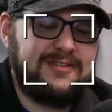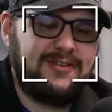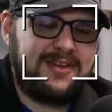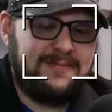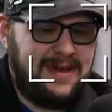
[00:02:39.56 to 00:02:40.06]

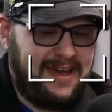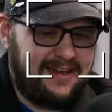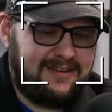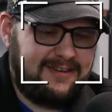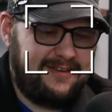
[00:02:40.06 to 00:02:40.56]
looking
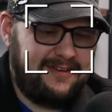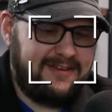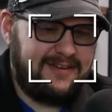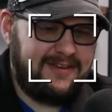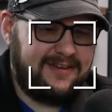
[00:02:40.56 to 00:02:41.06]
back,
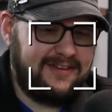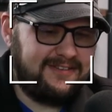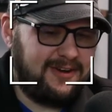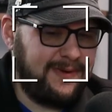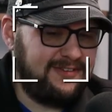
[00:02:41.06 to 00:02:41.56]

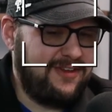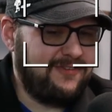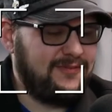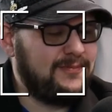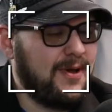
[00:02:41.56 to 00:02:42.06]
consider
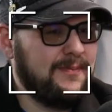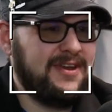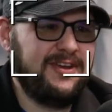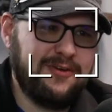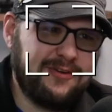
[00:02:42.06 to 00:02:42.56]
myself a
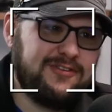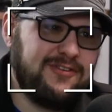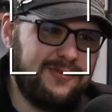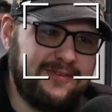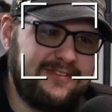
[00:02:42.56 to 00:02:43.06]
mediocre
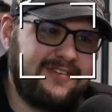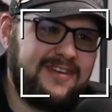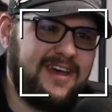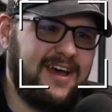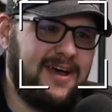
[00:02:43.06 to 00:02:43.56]
student
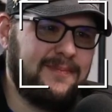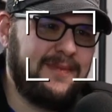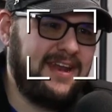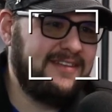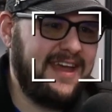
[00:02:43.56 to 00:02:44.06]

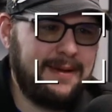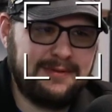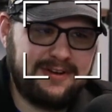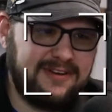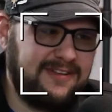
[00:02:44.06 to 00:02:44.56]
and a
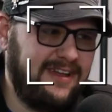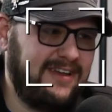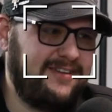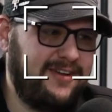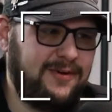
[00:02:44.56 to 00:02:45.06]
dabbler,
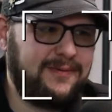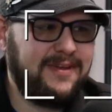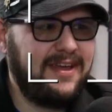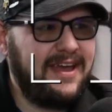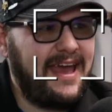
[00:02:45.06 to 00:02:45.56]

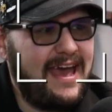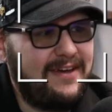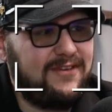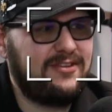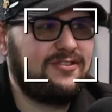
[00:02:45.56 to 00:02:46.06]

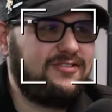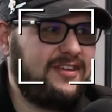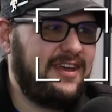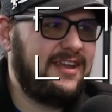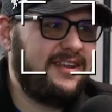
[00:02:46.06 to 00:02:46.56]
half
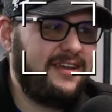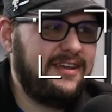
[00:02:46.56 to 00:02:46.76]
interested,